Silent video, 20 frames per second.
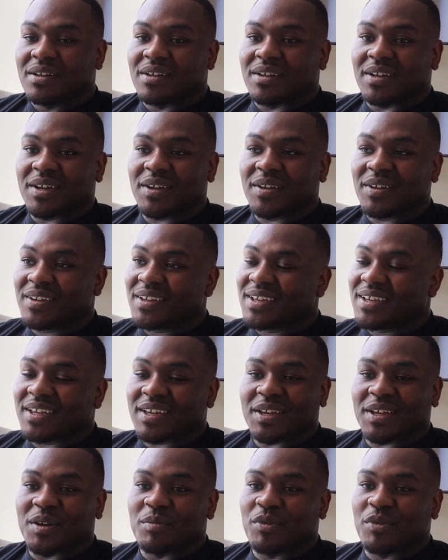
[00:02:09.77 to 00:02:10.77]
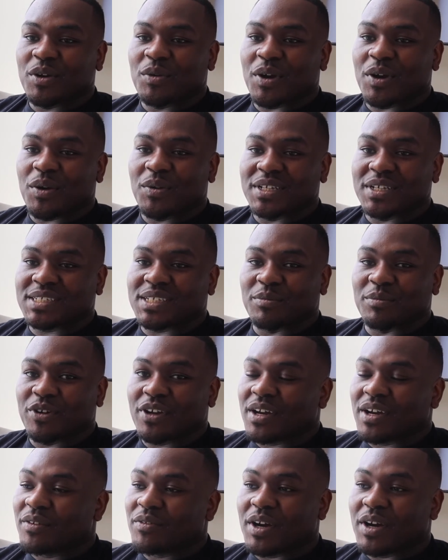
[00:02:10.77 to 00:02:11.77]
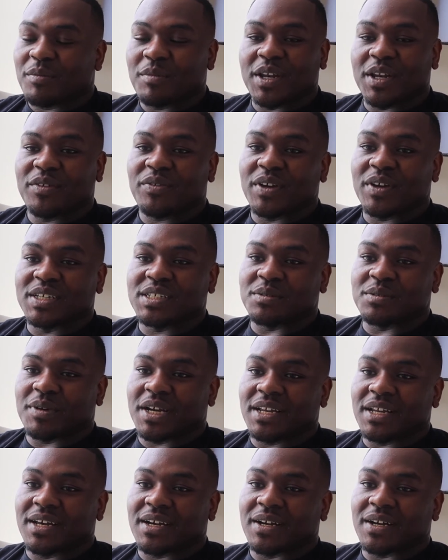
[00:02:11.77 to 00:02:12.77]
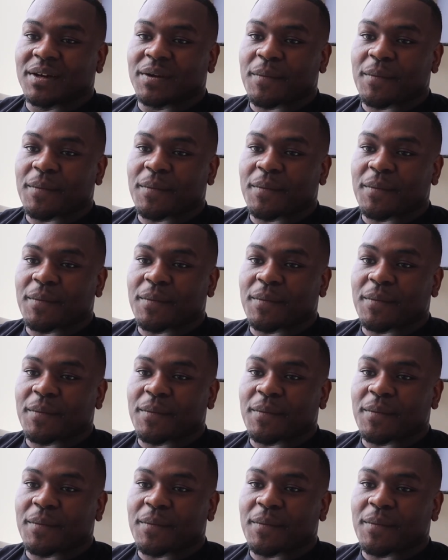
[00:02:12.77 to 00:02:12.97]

yeah, he, he can bring what he wants to bring. I've got many things in my locker.